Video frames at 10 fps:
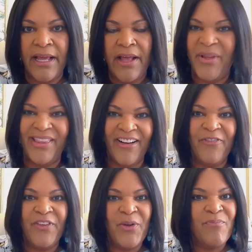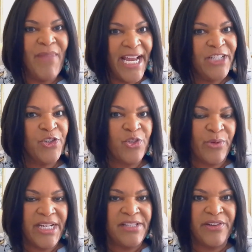But there are a few major
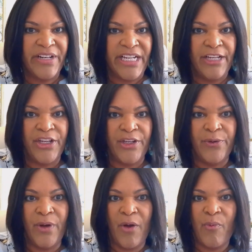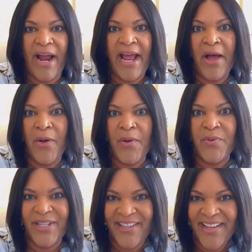streets that'll get you
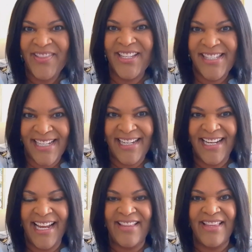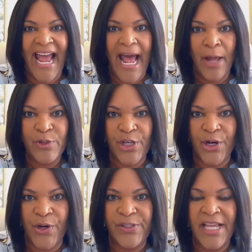around the city in the
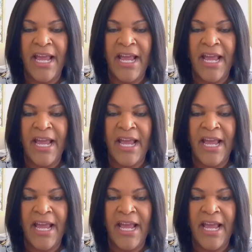outskirts.